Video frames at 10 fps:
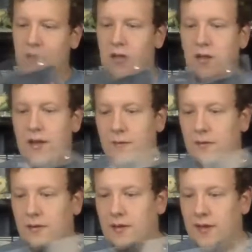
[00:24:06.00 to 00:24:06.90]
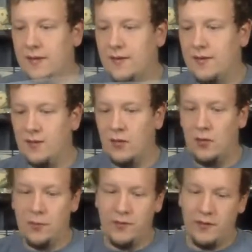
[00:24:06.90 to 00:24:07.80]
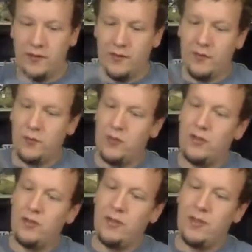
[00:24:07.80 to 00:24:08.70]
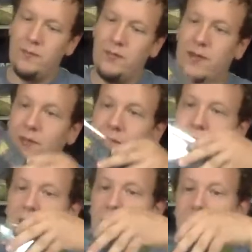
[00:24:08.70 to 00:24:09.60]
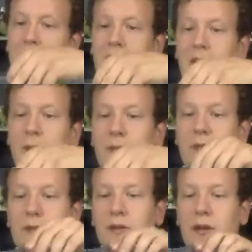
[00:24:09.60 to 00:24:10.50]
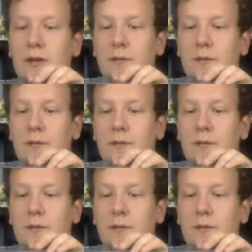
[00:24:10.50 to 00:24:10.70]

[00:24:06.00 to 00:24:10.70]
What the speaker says: Okay, let's open this one up. This one's actually taped. Huh.